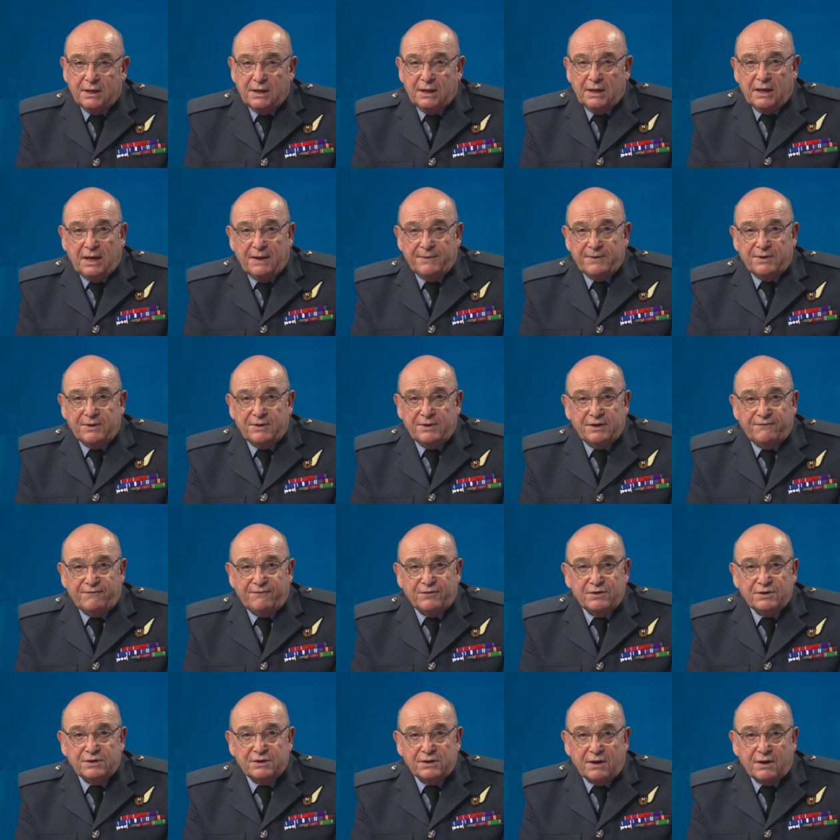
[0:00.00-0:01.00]
and there are
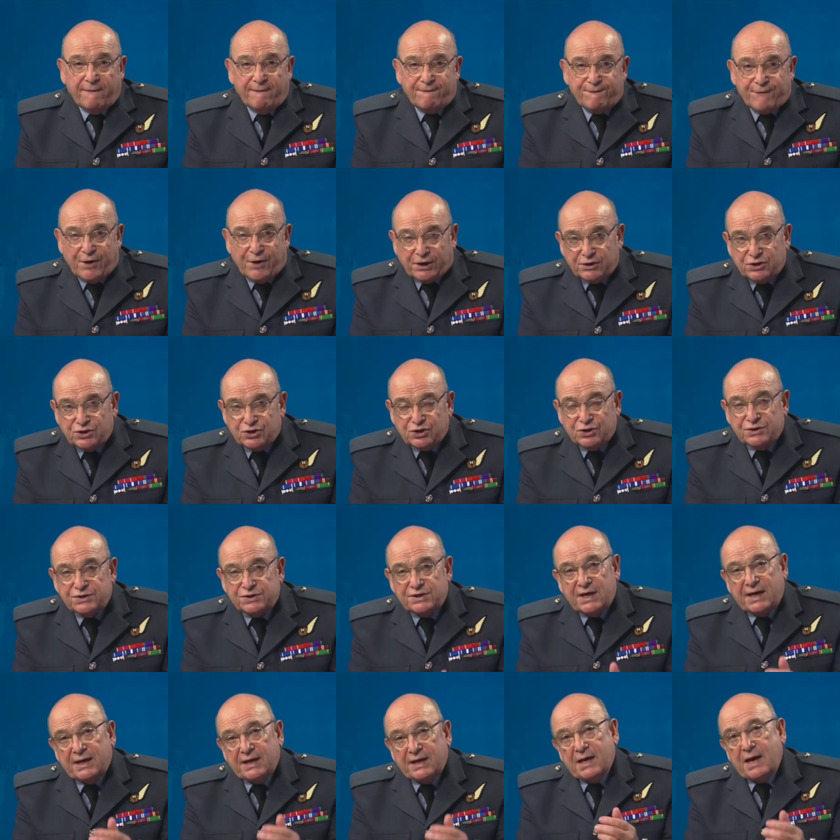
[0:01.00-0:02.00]
different functions
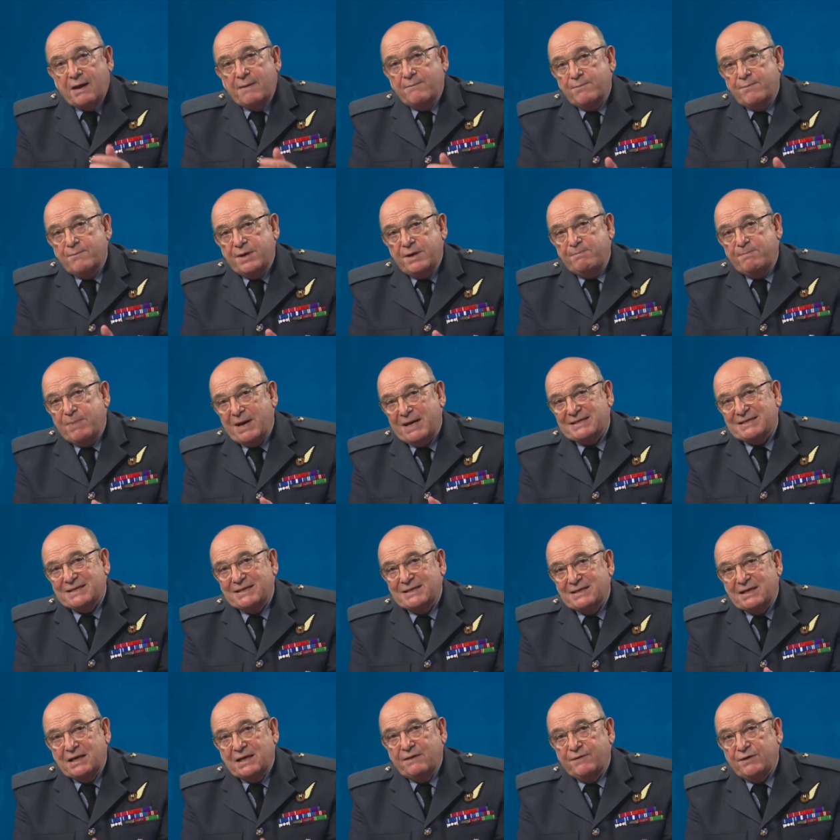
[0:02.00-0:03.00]
that can be better
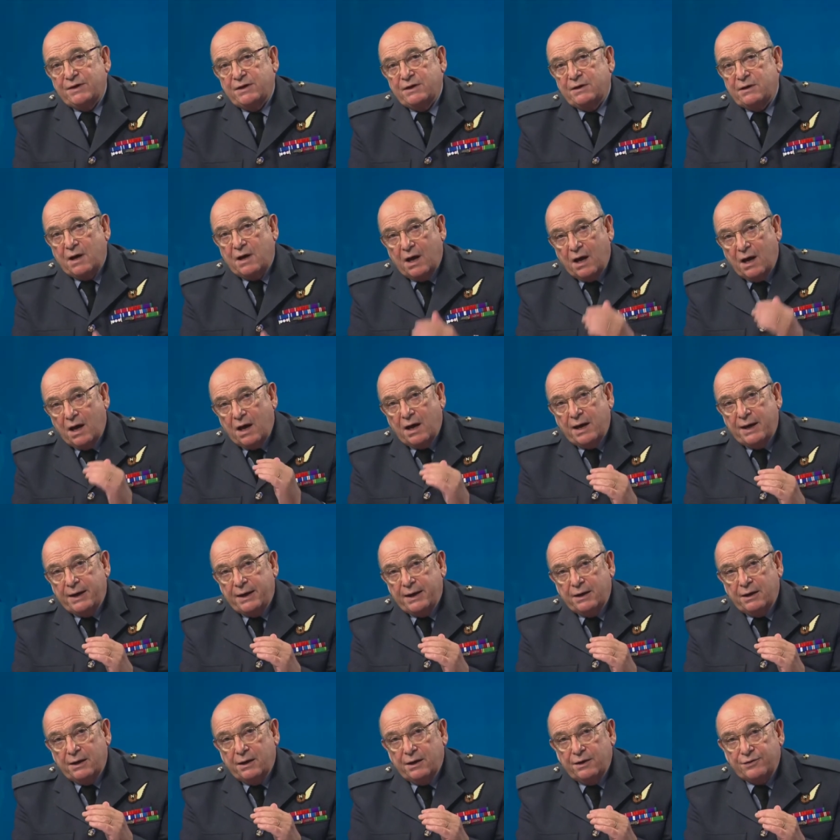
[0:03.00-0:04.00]
delivered at
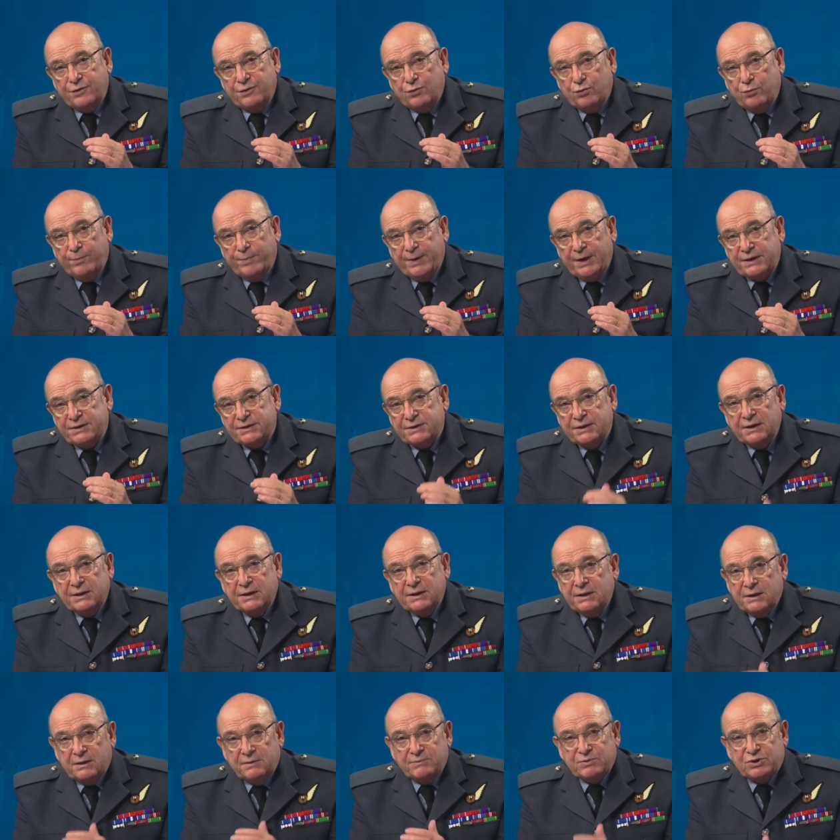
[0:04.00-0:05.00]
high Earth orbit.
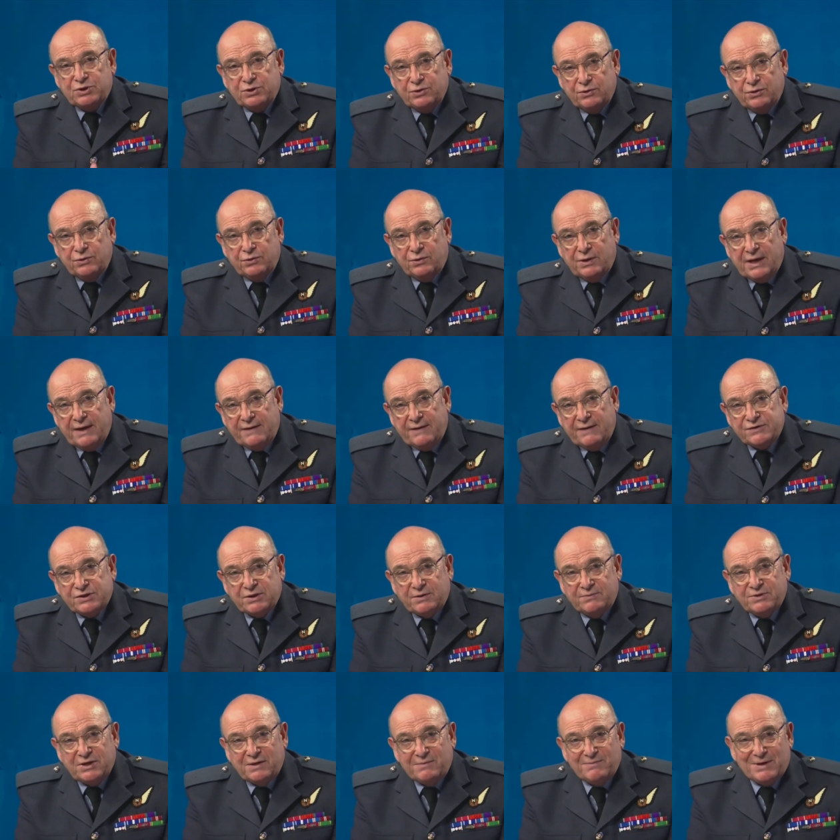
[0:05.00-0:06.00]
I'm sure you'll have
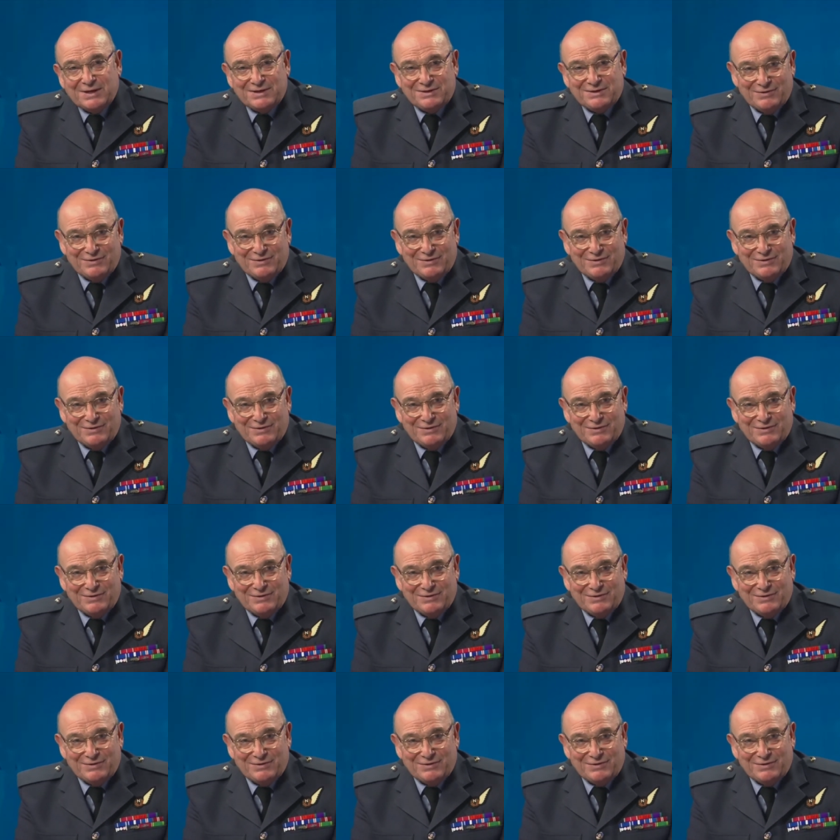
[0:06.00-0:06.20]
subject matter